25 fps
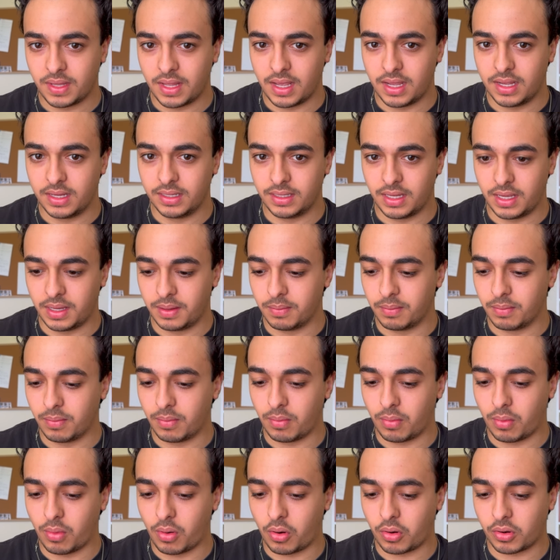and a
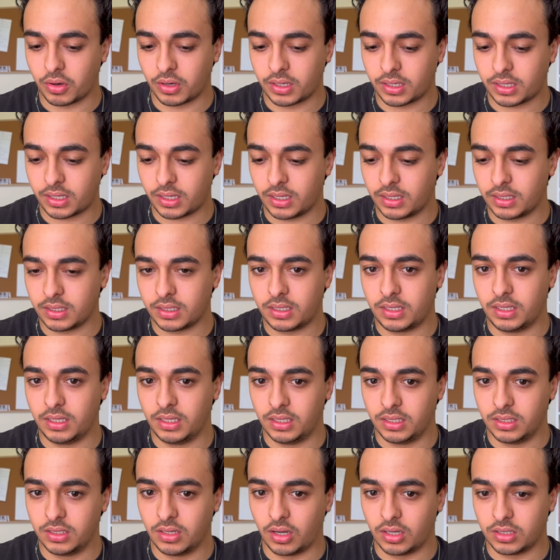mark
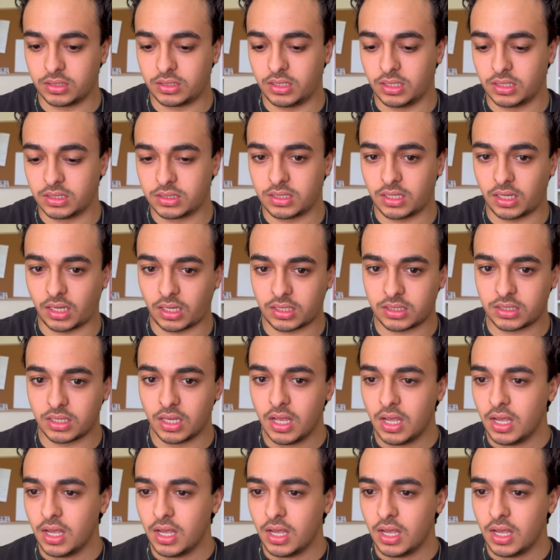key.tsx.